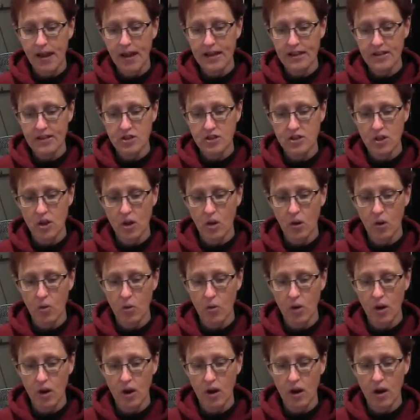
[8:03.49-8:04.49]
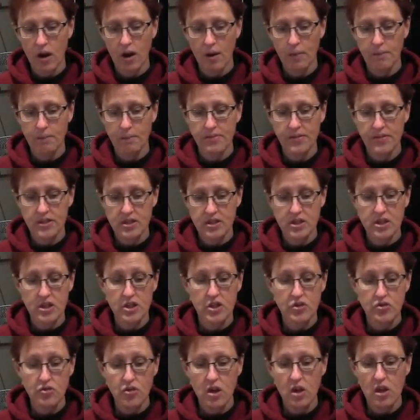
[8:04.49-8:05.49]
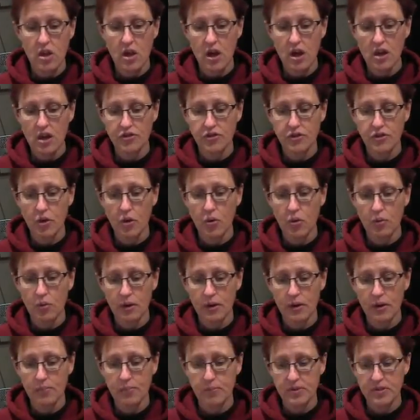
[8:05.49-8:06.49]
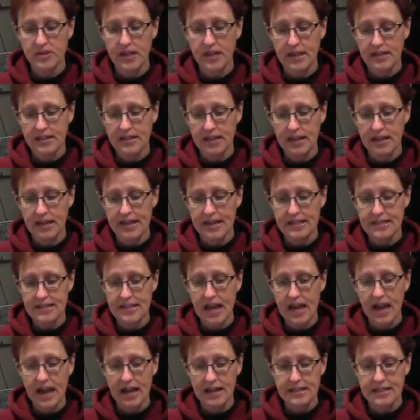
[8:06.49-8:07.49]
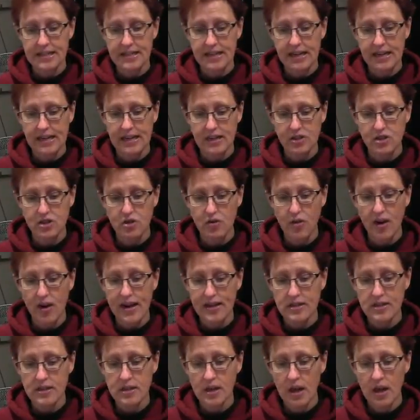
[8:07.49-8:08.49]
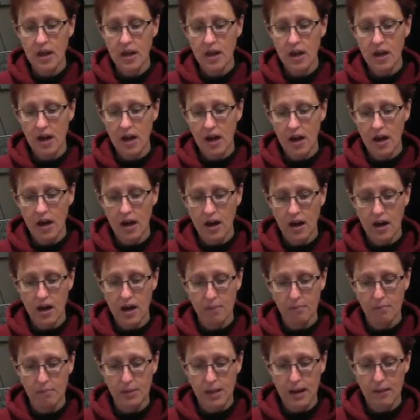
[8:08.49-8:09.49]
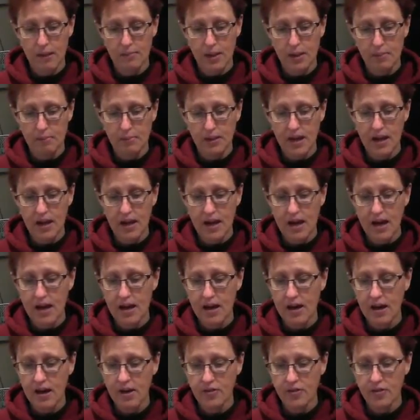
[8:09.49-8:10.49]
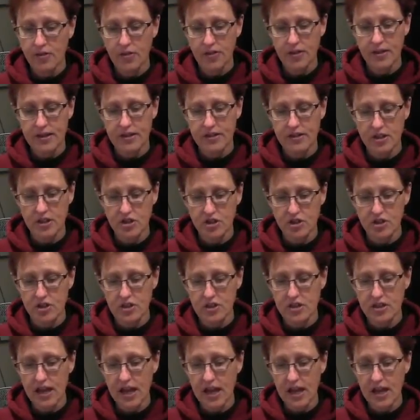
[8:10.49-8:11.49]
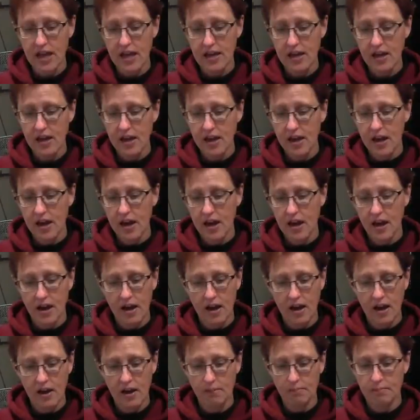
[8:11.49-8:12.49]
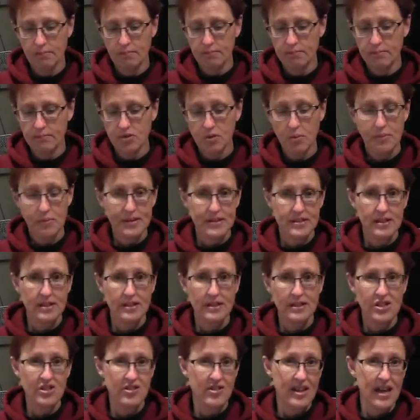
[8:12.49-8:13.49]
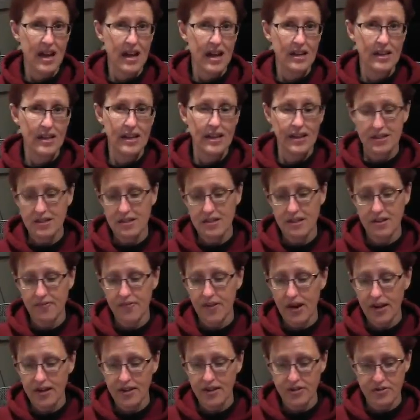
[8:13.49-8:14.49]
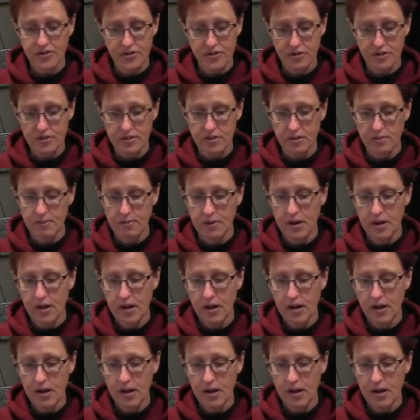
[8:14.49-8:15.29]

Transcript: And so the sinotrol also can protect against oxidative stress, blah, blah, blah, other things that she said. So basically you get ick stuff out of your system.